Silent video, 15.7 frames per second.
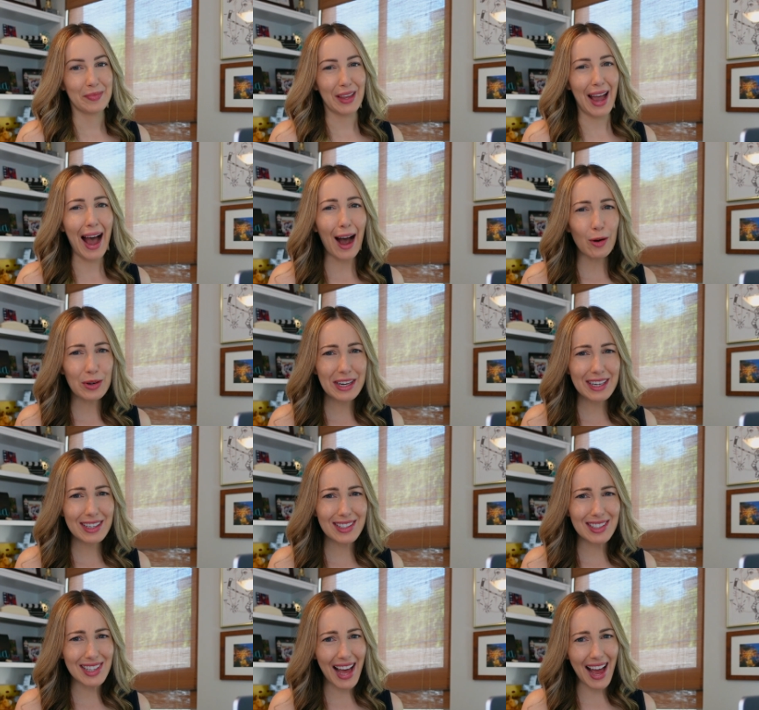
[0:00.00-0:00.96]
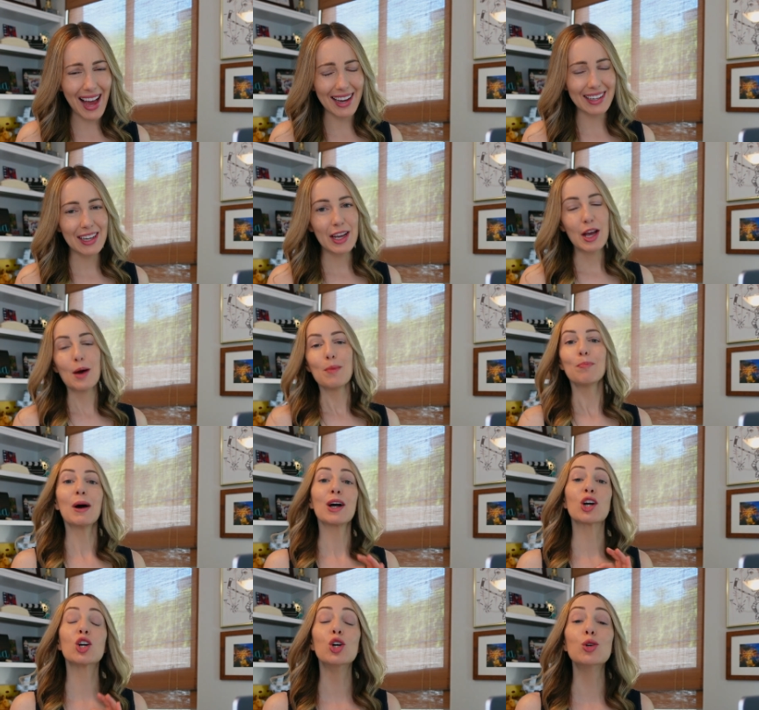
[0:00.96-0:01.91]
How neat is that?
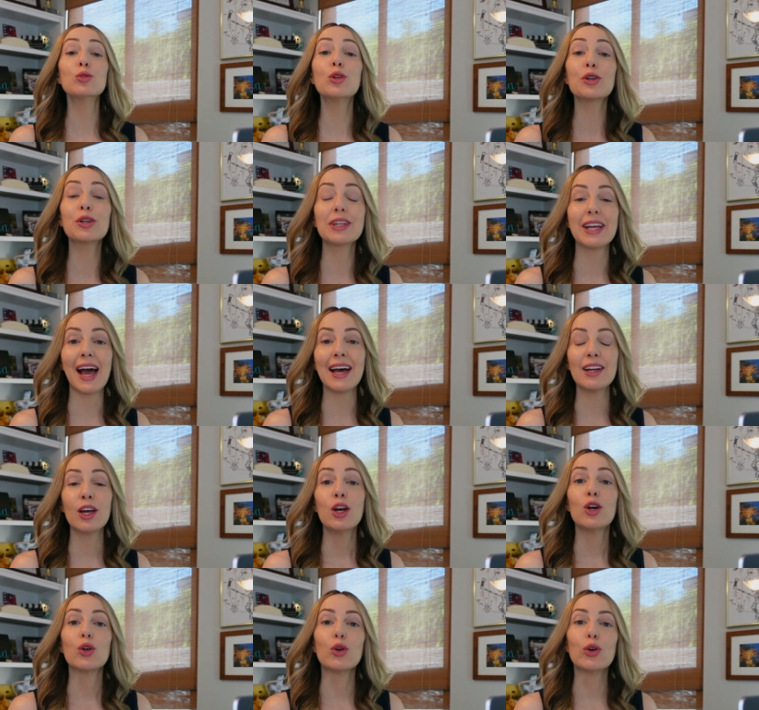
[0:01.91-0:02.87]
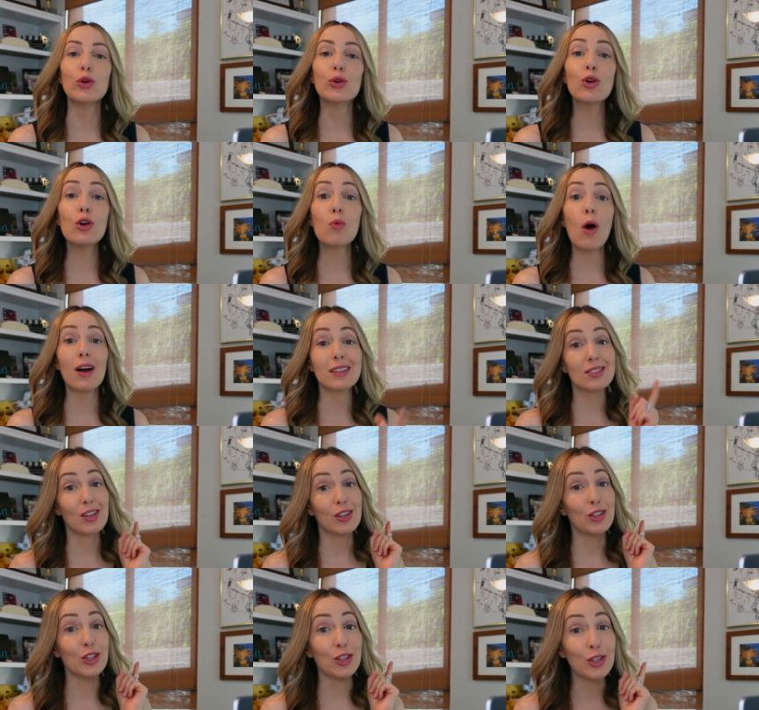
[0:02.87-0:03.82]
But cooler yet, Google
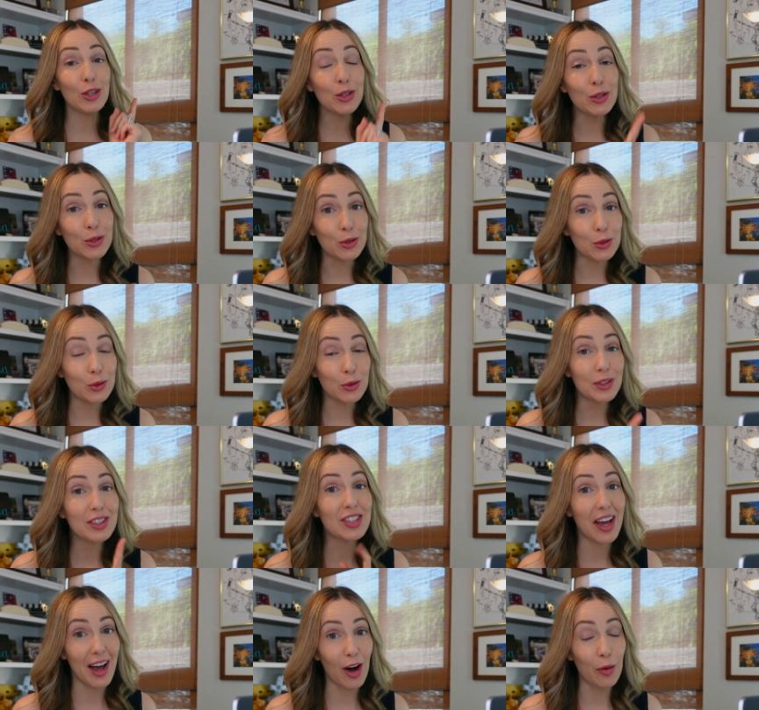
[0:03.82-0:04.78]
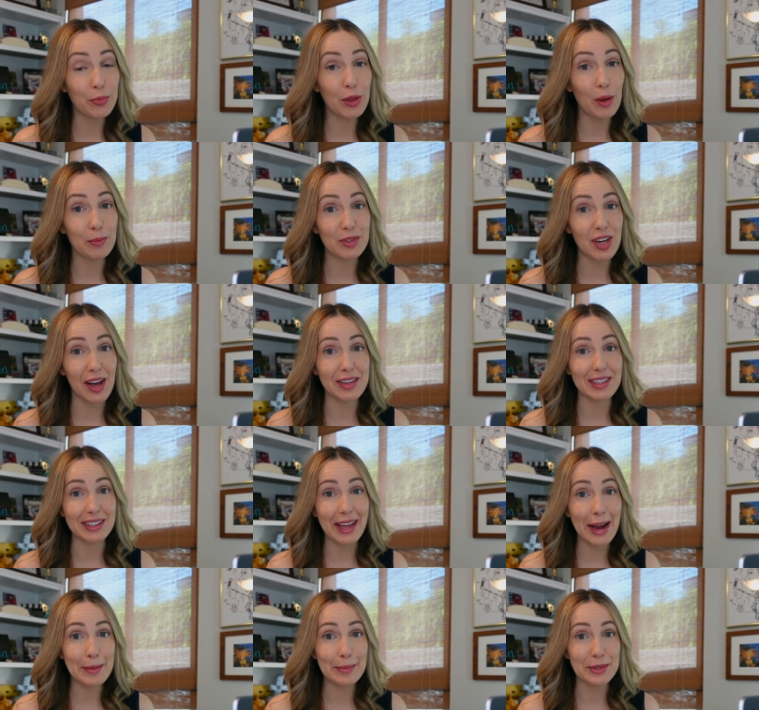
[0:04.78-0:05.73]
wants you to help them test
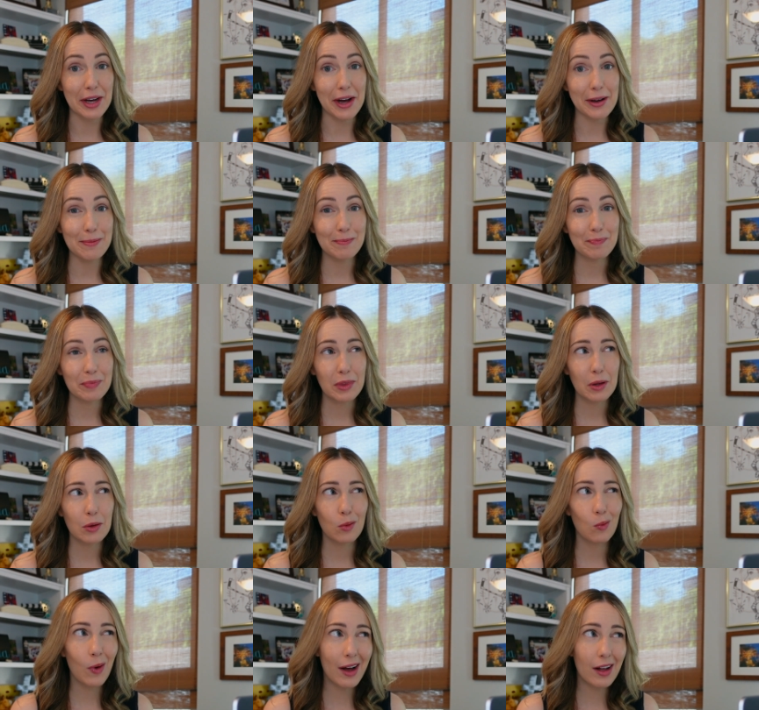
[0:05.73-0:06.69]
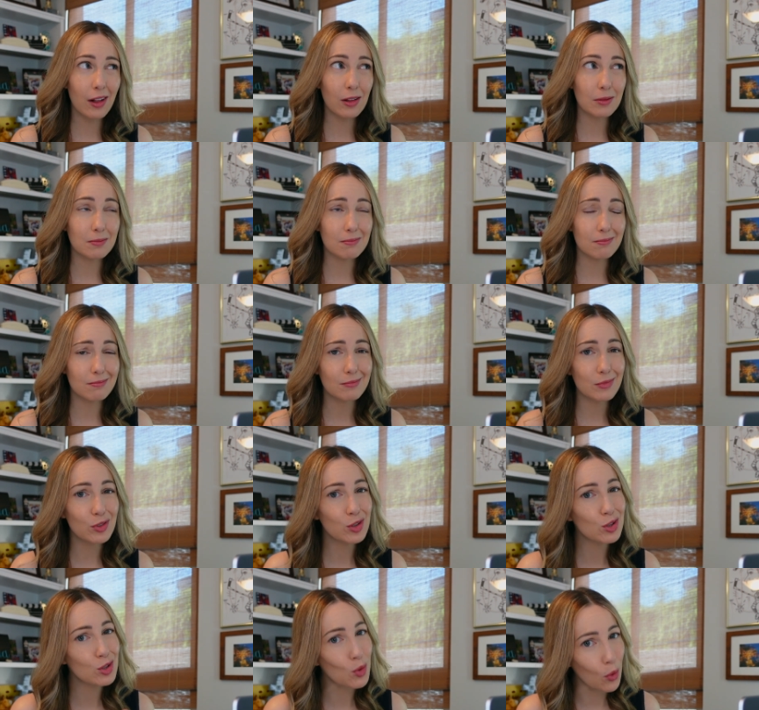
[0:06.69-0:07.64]
LaMDA. Well,
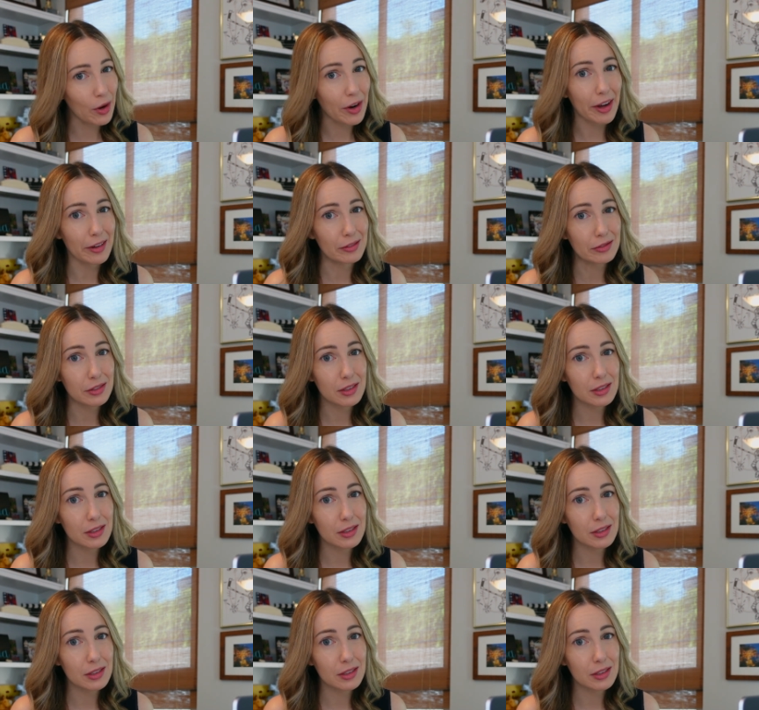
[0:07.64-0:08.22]
sort of.